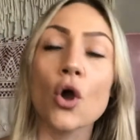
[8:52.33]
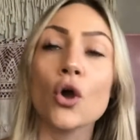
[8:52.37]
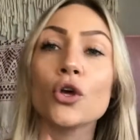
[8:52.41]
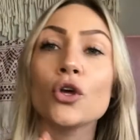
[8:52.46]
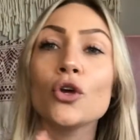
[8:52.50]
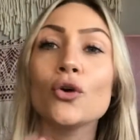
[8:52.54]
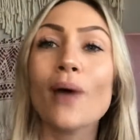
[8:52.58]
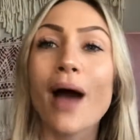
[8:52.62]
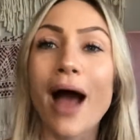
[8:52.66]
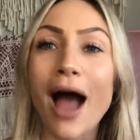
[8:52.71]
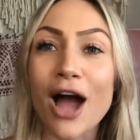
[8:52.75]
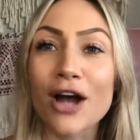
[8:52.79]

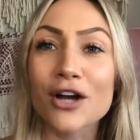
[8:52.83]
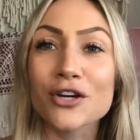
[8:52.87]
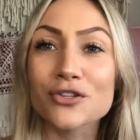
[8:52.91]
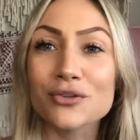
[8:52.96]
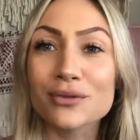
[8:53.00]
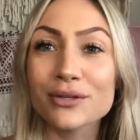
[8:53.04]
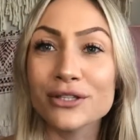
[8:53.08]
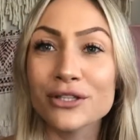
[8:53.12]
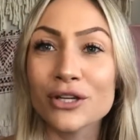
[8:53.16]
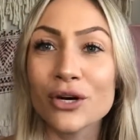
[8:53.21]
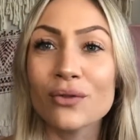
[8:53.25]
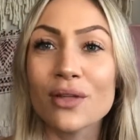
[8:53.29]
You
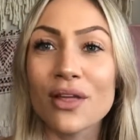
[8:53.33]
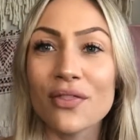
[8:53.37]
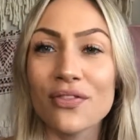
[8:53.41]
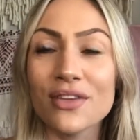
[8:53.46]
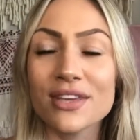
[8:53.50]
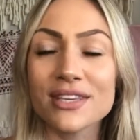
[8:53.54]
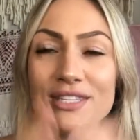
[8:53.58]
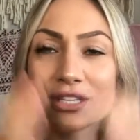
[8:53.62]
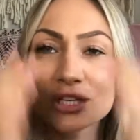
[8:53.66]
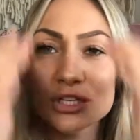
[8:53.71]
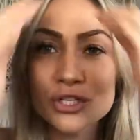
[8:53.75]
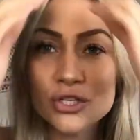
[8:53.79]
actually know that
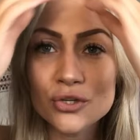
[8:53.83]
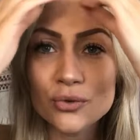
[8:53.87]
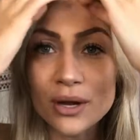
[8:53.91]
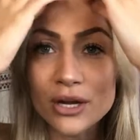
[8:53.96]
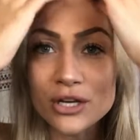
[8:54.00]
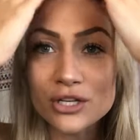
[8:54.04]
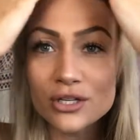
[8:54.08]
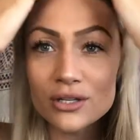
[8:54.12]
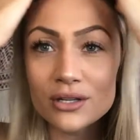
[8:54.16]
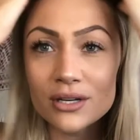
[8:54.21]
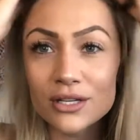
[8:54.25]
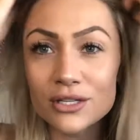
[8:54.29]
this
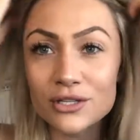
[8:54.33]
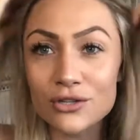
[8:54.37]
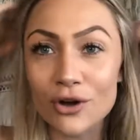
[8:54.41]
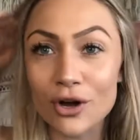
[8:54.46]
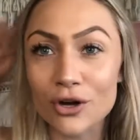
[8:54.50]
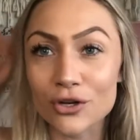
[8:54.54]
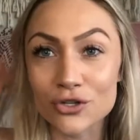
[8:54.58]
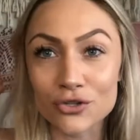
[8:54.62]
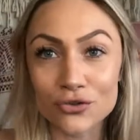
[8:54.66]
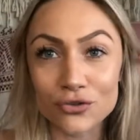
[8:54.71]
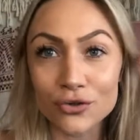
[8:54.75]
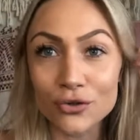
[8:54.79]
situation is
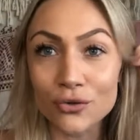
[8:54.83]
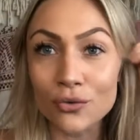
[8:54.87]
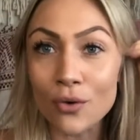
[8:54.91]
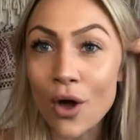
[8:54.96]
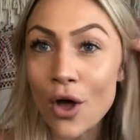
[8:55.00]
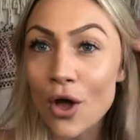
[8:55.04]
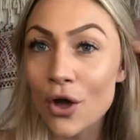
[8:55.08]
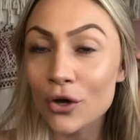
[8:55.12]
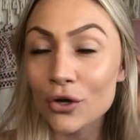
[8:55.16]
not true.